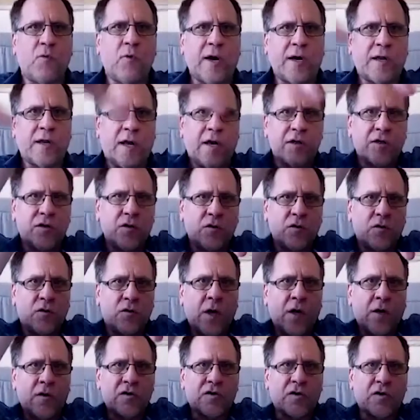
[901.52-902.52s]
point as you
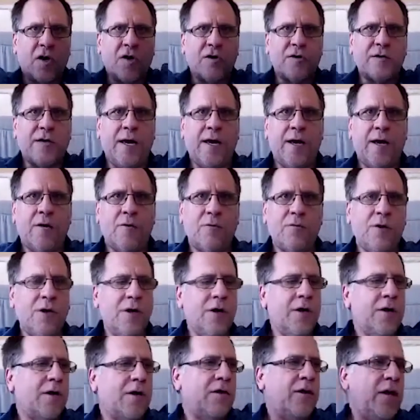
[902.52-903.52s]
start down
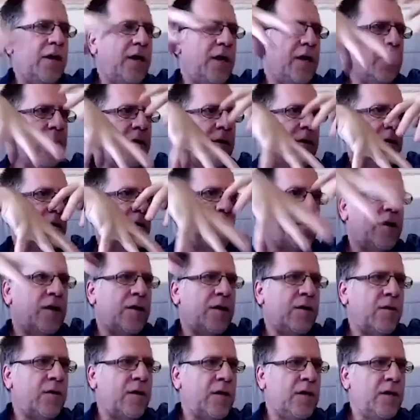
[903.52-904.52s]
the
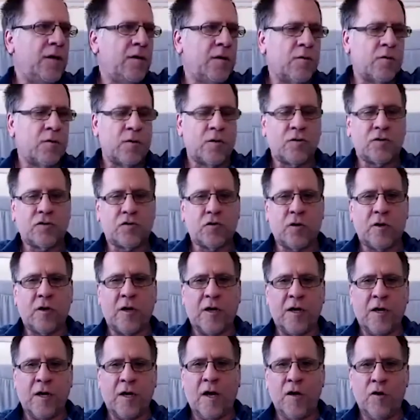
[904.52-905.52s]
the the
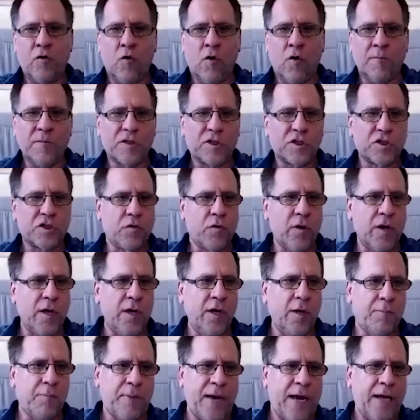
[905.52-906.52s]
uh, enormous
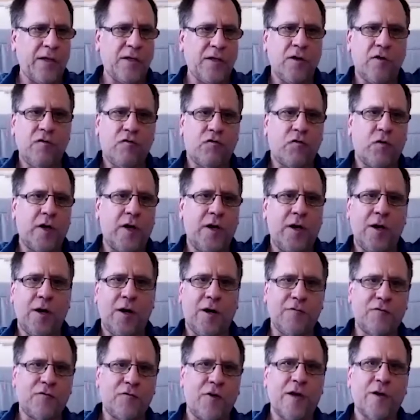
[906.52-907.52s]
tree, a banyan tree
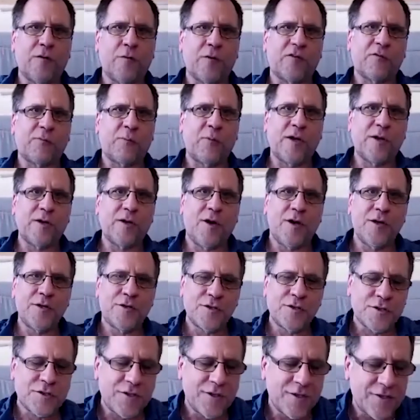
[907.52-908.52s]
of trying to explain
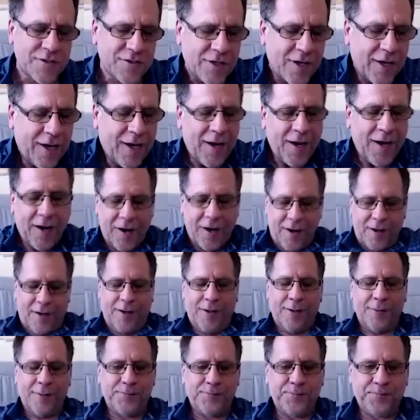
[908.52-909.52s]
consciousness.
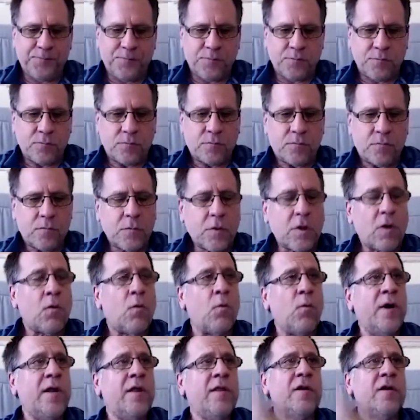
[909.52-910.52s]
Um, one of